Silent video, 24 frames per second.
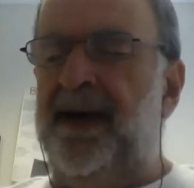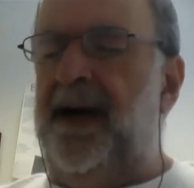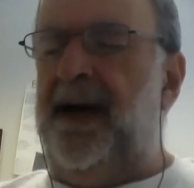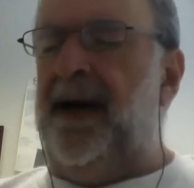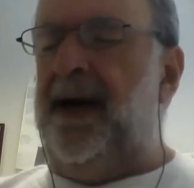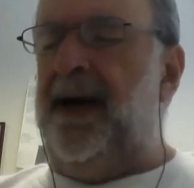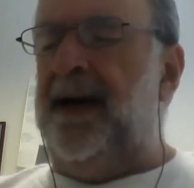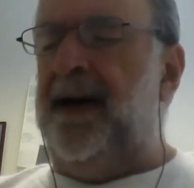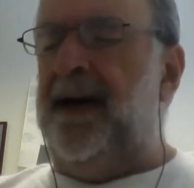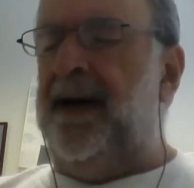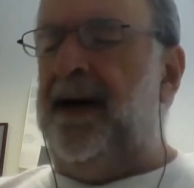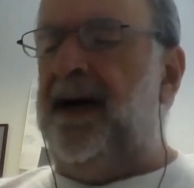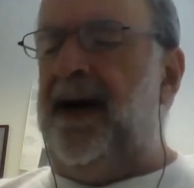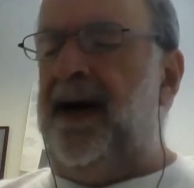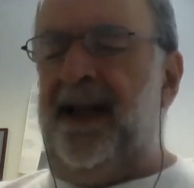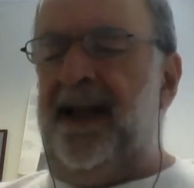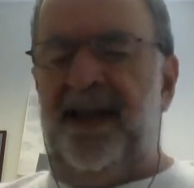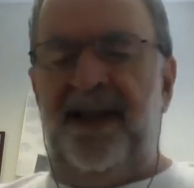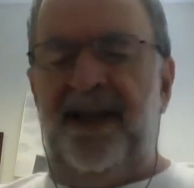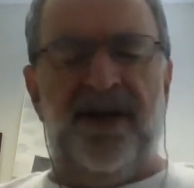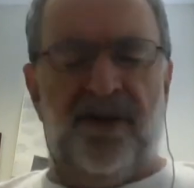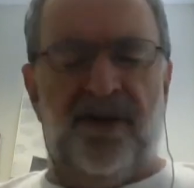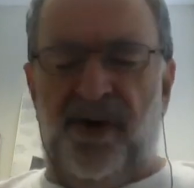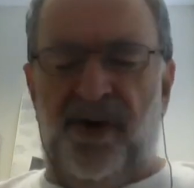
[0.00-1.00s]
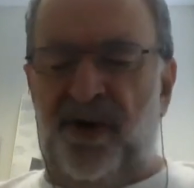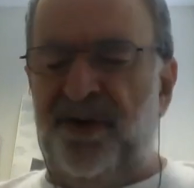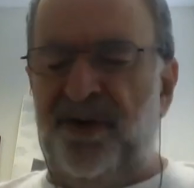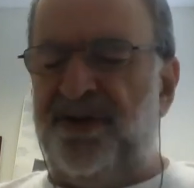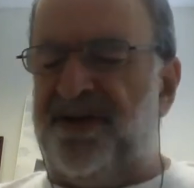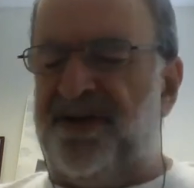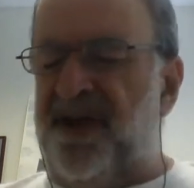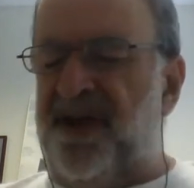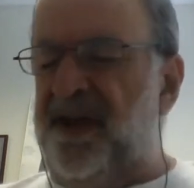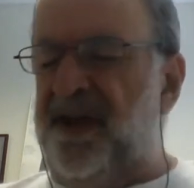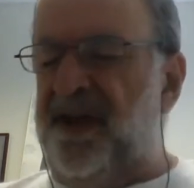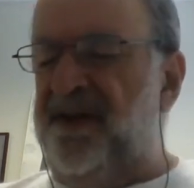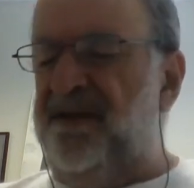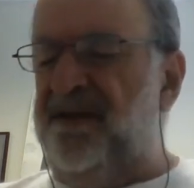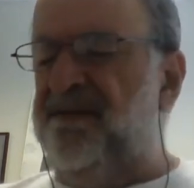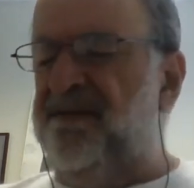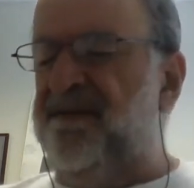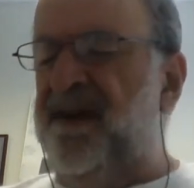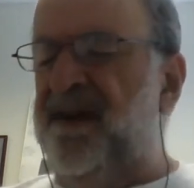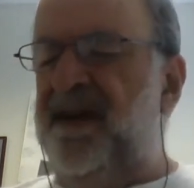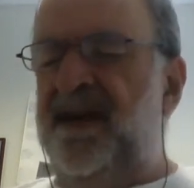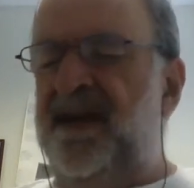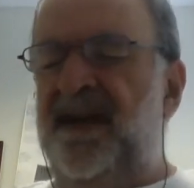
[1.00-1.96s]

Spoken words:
highly corrosive.